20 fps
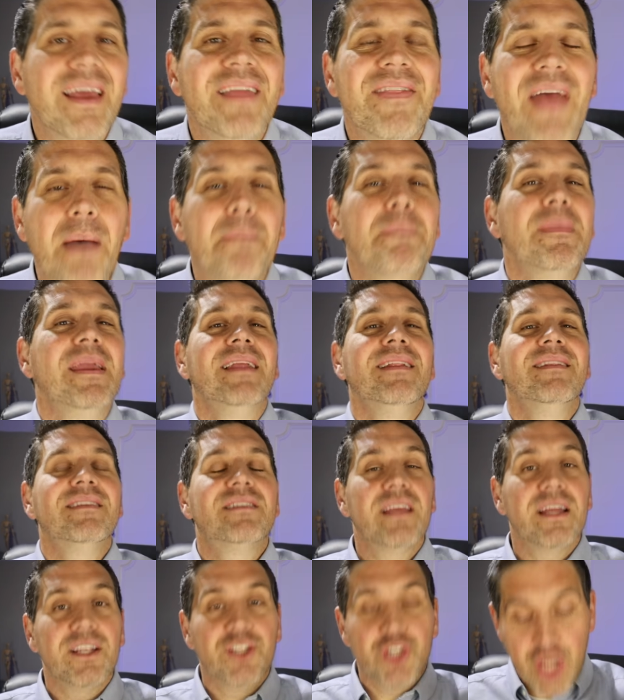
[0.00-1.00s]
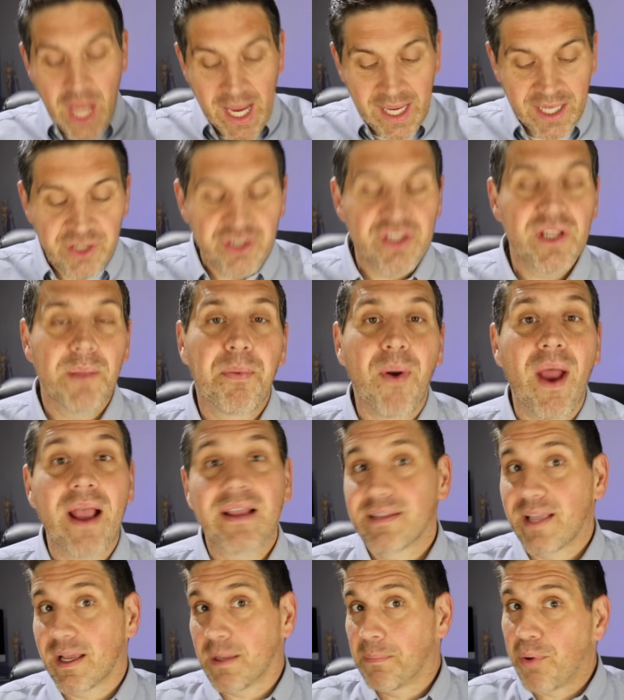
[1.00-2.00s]
That means a change in the price,
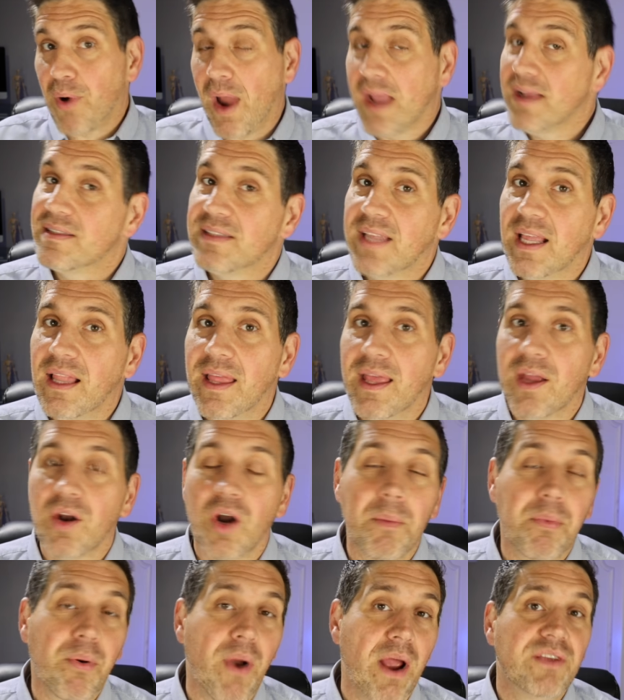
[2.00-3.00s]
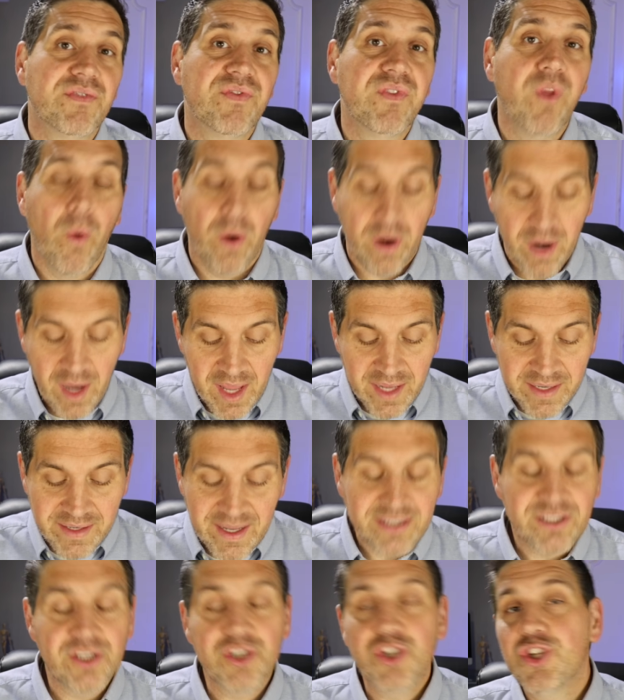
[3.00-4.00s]
like a price ceiling or a price floor,
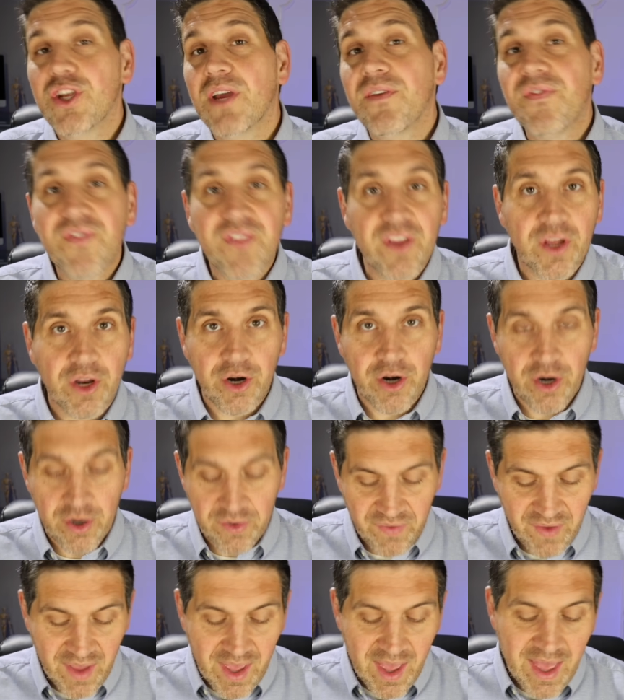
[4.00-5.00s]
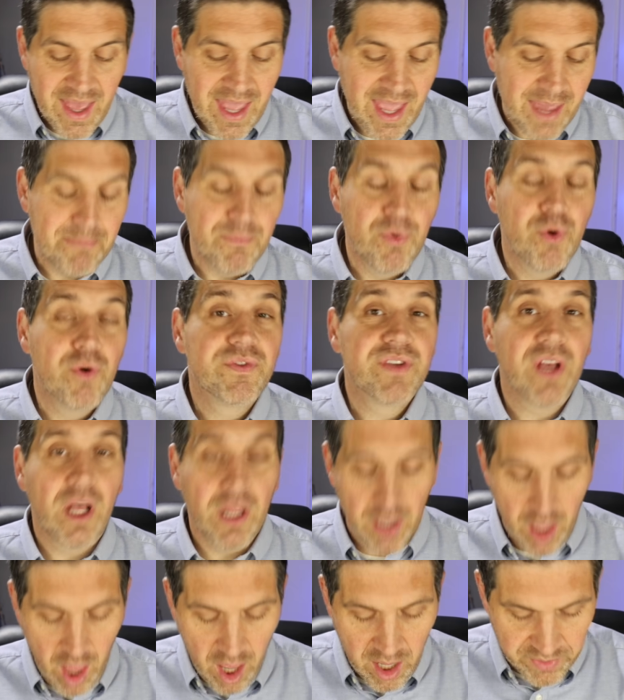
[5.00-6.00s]
doesn't shift the curve, it moves
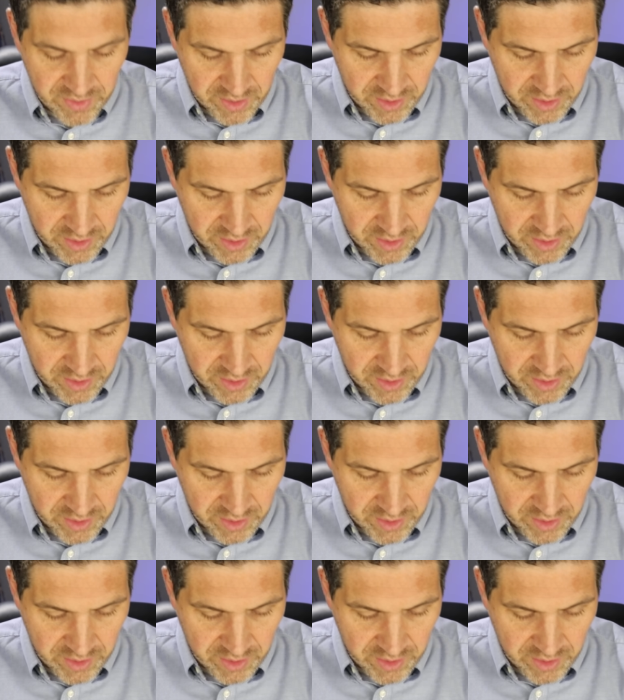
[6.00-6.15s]
along the